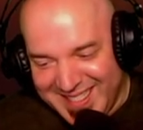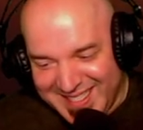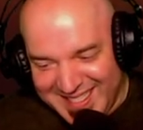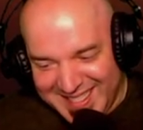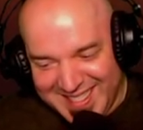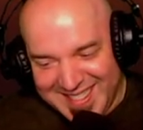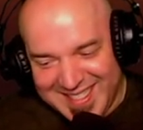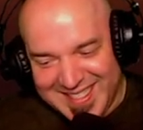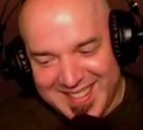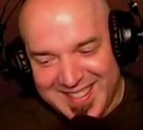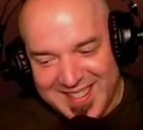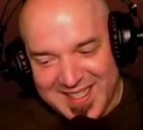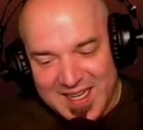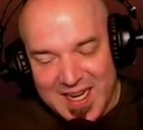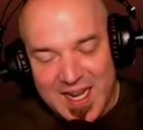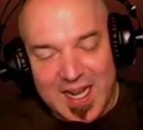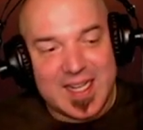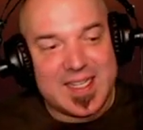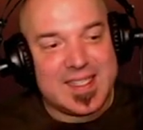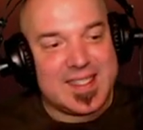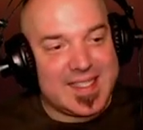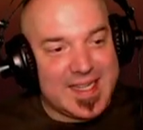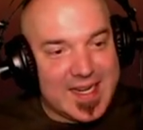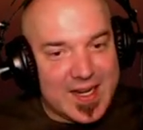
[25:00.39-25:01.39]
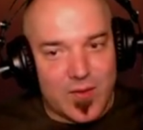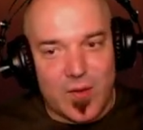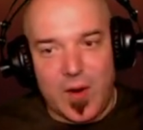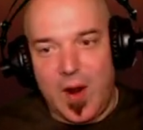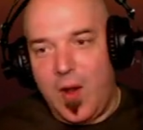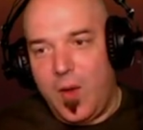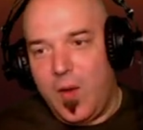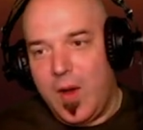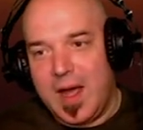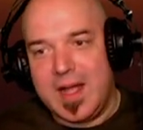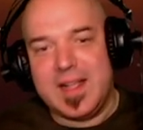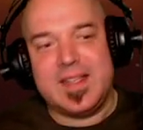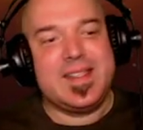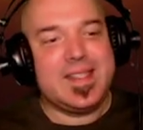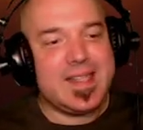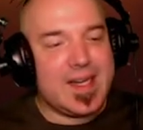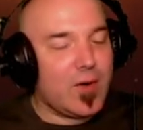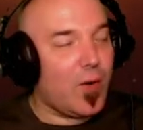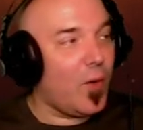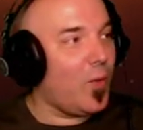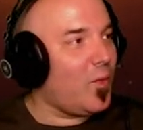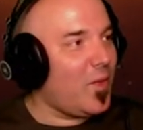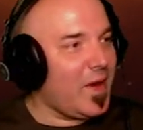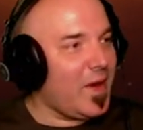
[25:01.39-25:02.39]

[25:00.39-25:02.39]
He says a zero, a zero,